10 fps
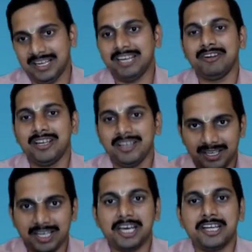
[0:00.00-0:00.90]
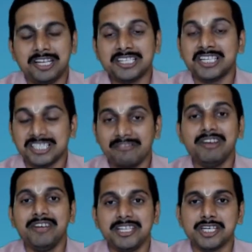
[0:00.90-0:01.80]
It will that is it's a
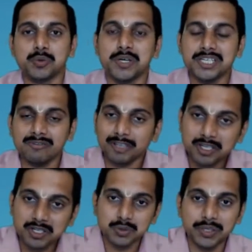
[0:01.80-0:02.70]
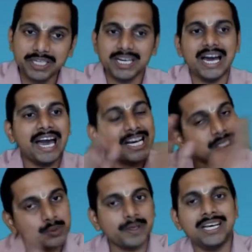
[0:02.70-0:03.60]
win-win situation for the student
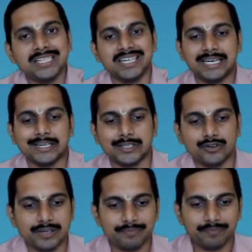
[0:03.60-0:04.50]
as well as the industry.